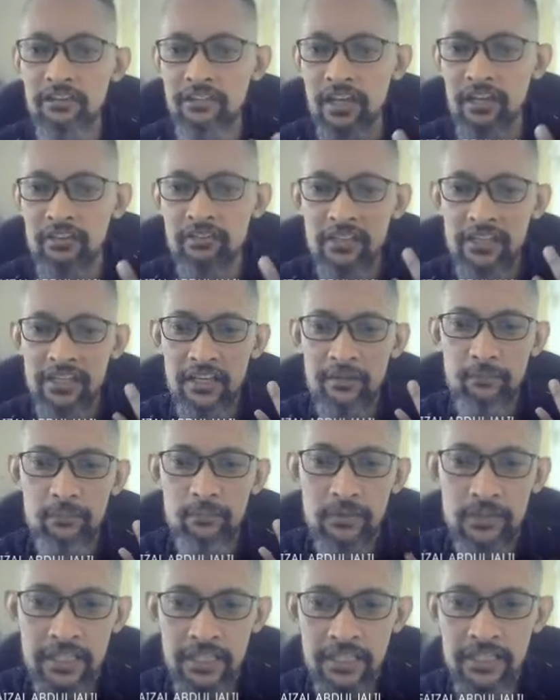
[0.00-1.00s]
actually can
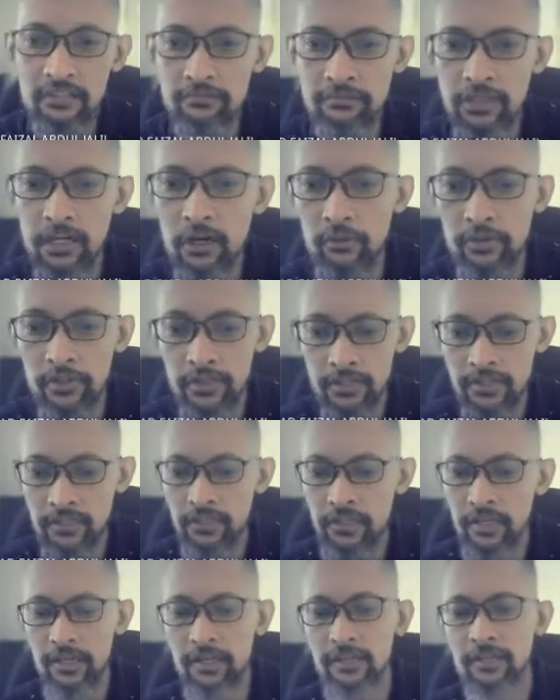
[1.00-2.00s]
playing around with it
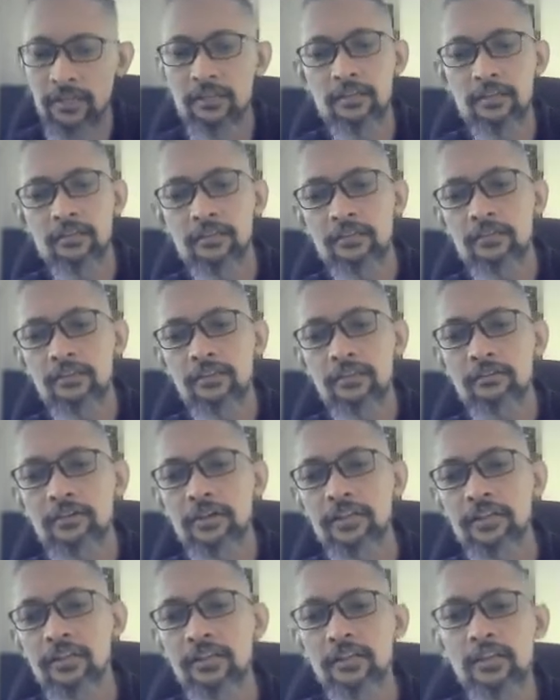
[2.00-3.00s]
there,
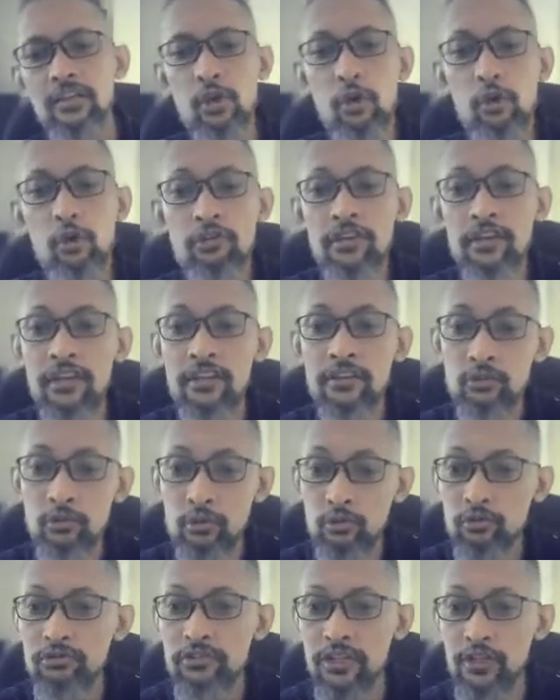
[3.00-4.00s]
right? Using the
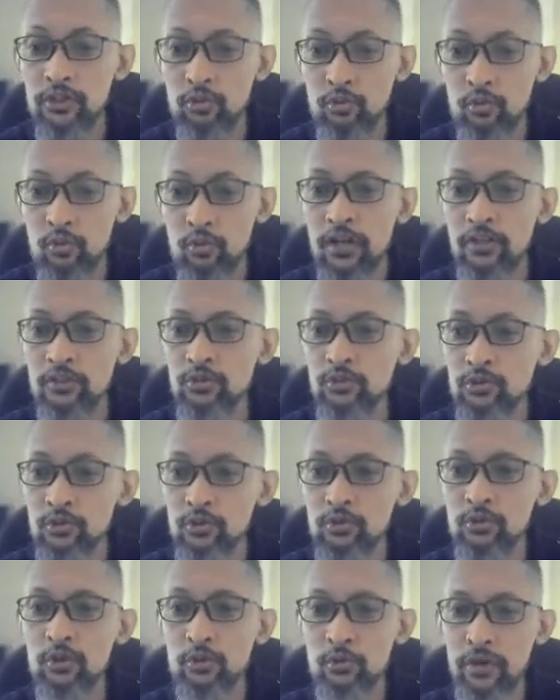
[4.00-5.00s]
tools that you want to
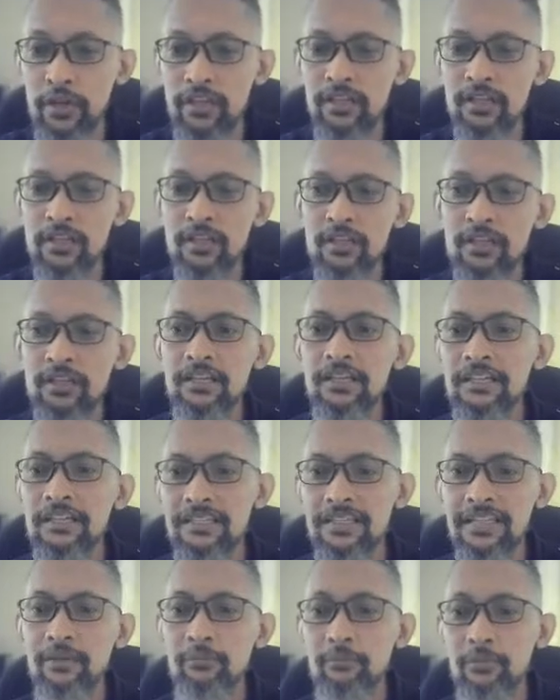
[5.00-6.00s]
create
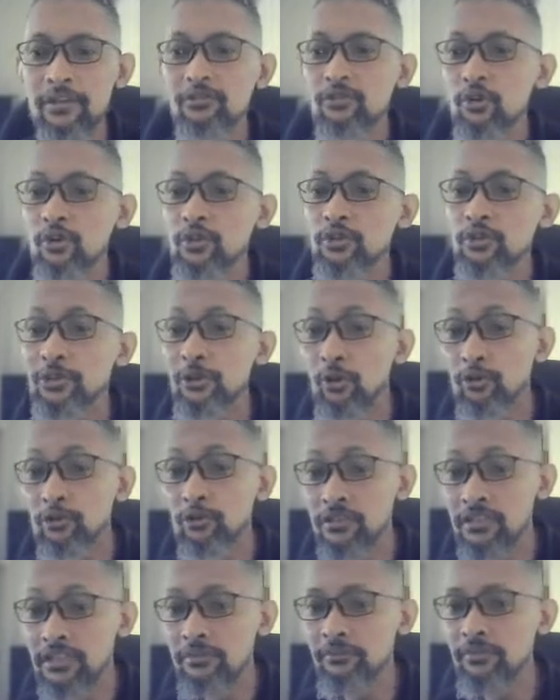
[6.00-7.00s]
that based on your
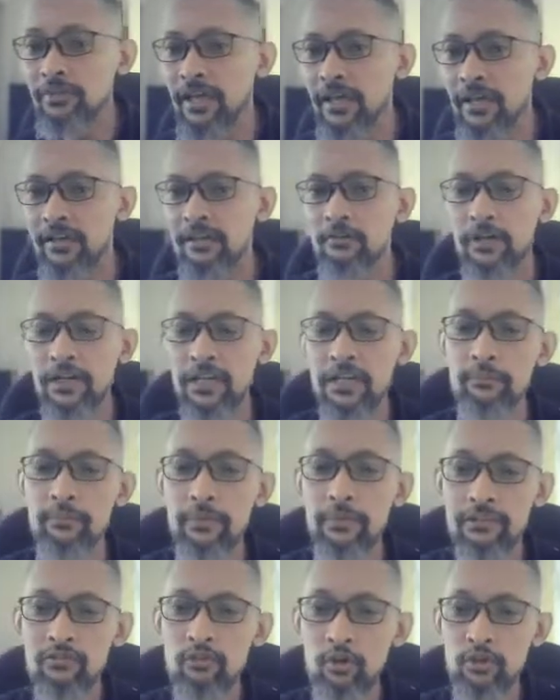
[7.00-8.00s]
team there, right?
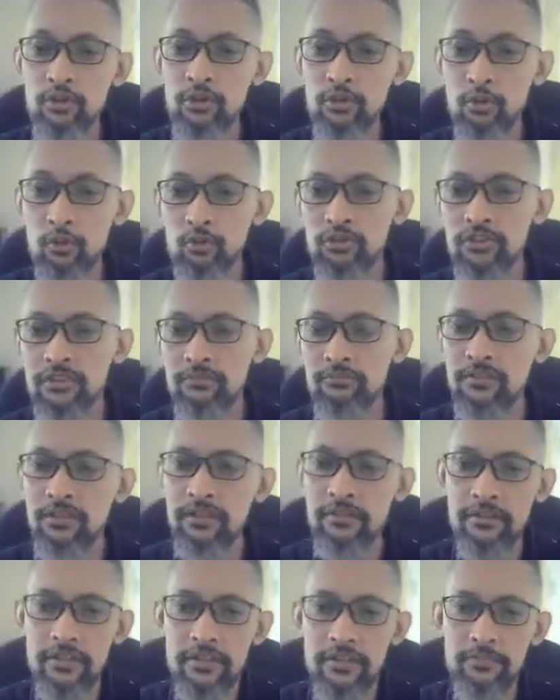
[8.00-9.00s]
Based on your teams,
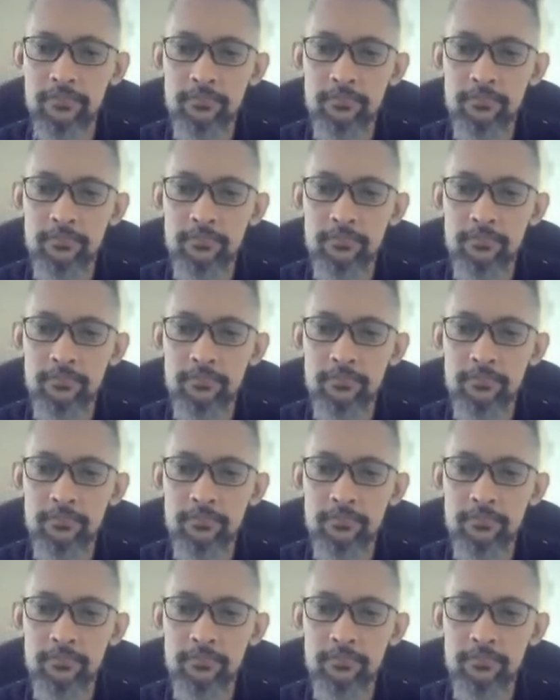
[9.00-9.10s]
okay?